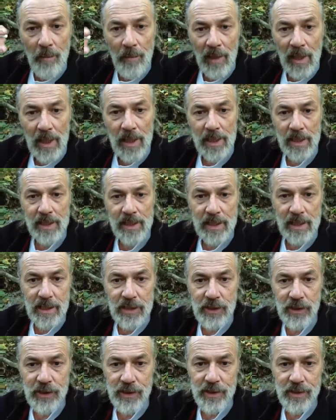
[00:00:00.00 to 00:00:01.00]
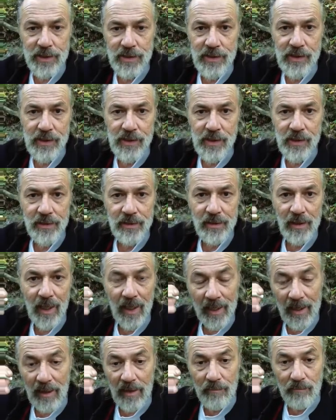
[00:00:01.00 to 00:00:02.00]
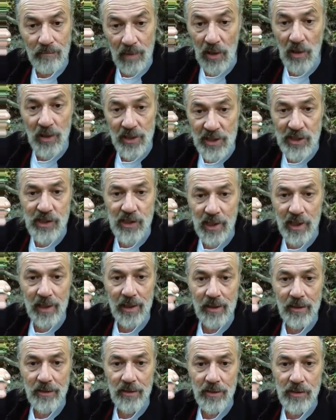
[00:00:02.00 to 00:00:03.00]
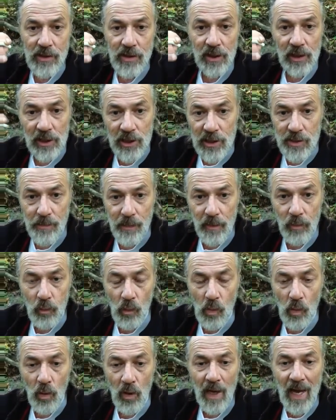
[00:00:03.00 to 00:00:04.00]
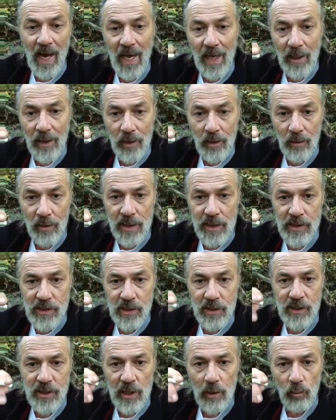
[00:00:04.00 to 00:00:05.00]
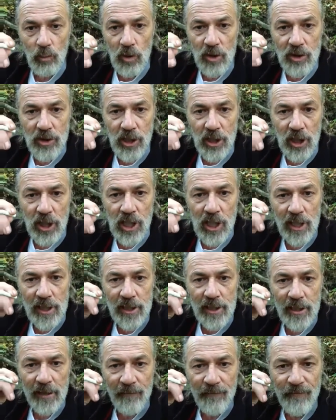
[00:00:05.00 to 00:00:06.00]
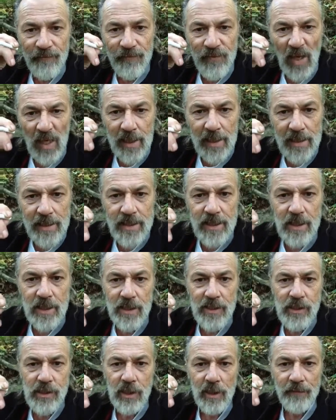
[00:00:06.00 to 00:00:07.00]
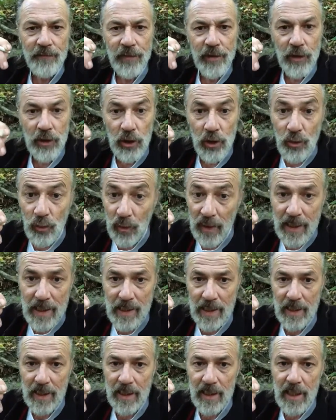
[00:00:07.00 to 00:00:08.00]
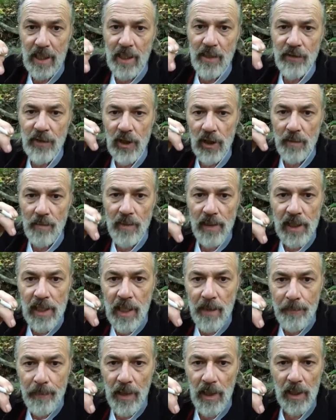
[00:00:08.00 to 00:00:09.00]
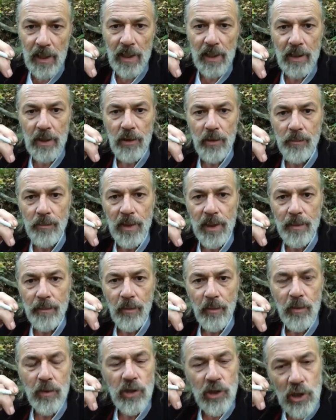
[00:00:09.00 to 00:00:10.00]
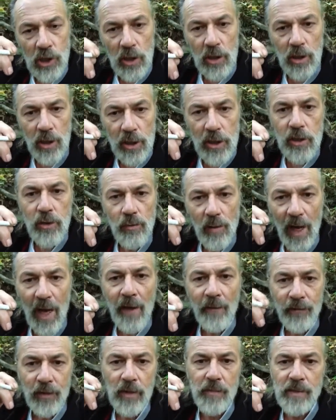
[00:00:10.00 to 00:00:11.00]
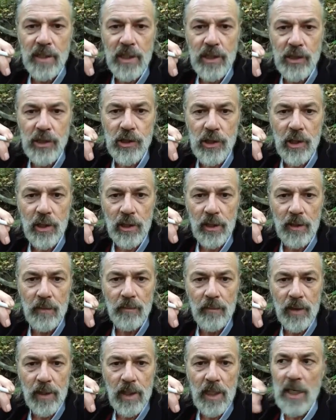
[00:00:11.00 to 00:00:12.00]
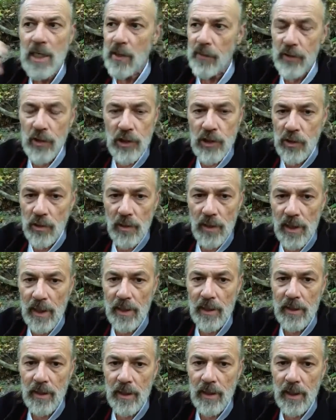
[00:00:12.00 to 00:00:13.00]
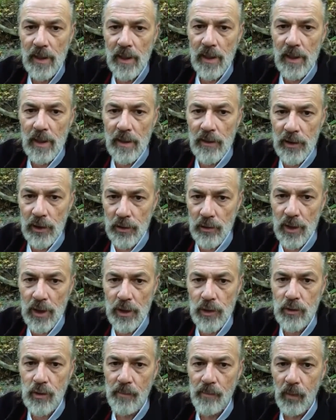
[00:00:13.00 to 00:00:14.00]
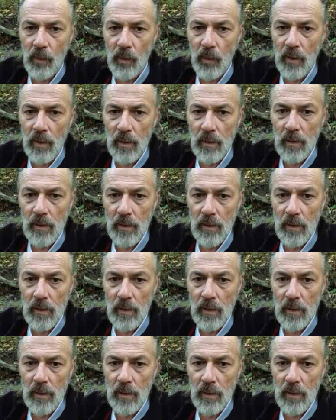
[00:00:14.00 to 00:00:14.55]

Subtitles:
politicians like Bernie Sanders, Elizabeth Warren, Alan Grayson that want to cut the fucking nuts off of the greedy that are manipulating you people. Surely you have to be ashamed that you're letting the Drudge Report,